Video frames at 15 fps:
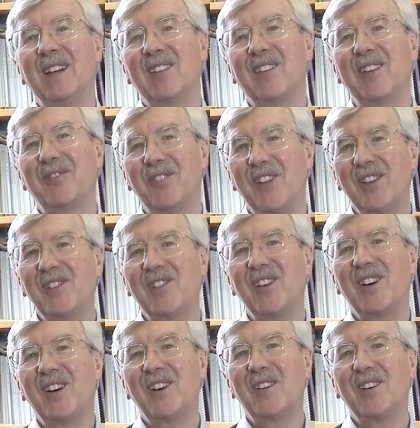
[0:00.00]
So floods
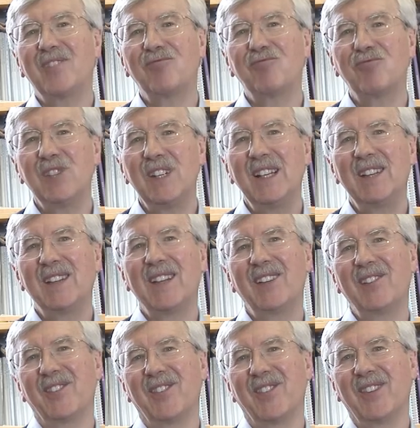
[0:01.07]
are really
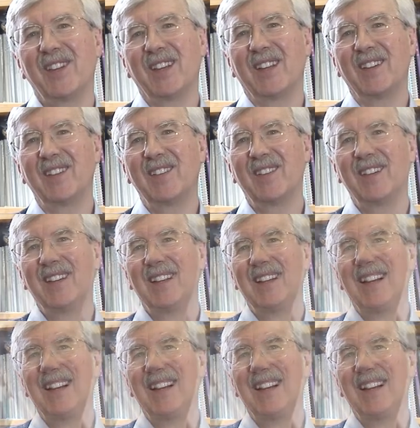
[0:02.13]
dangerous things,